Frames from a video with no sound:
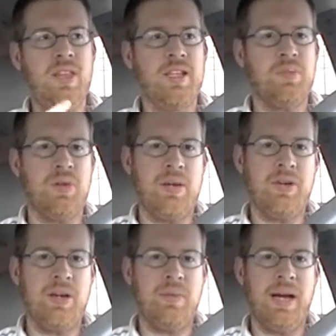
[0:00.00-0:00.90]
His
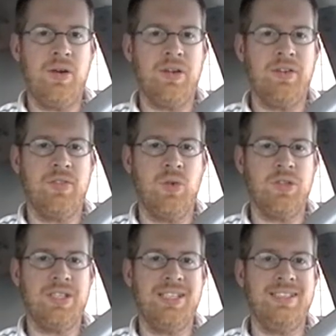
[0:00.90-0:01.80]
primary power, of
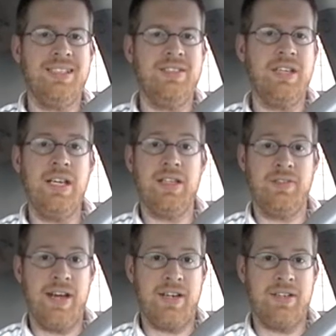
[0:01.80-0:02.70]
course, is his healing
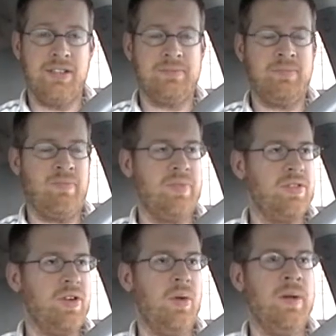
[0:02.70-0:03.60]
factor.
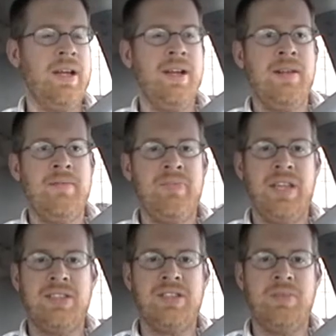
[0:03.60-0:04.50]
So
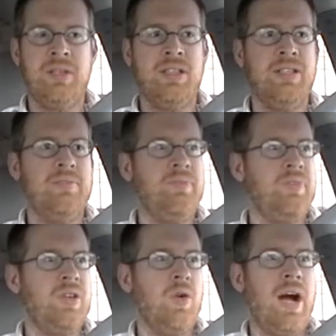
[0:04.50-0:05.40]
that's something that,
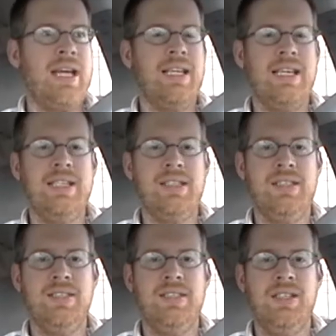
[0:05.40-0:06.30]
you know, I could
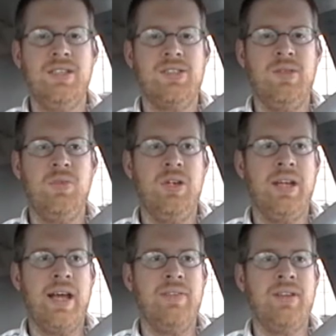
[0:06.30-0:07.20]
easily see someone
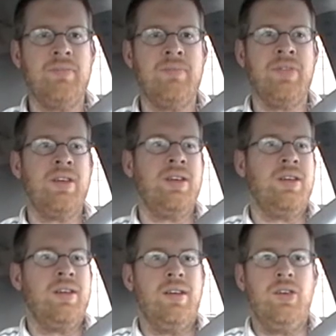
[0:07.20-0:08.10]
having
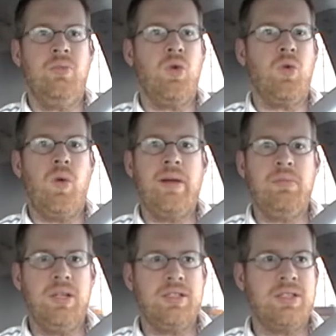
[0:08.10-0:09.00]
you know, more white
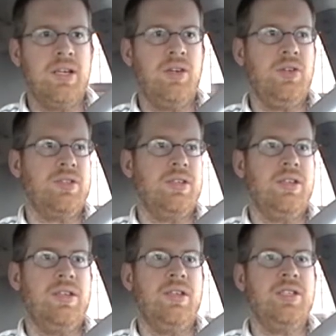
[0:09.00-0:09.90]
blood cells,
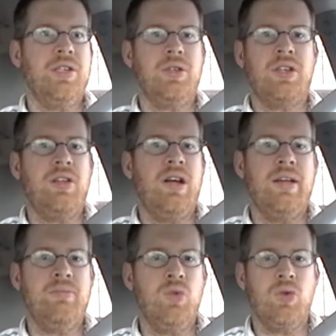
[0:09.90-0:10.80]
easier to
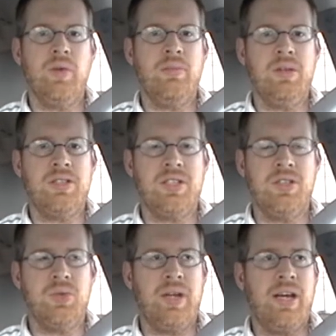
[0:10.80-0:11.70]
clot, more red blood
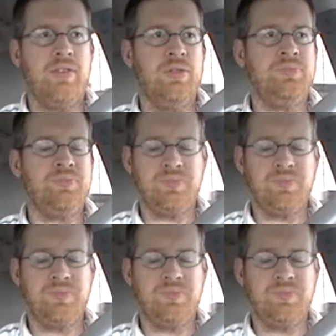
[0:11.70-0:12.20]
cells, what have you.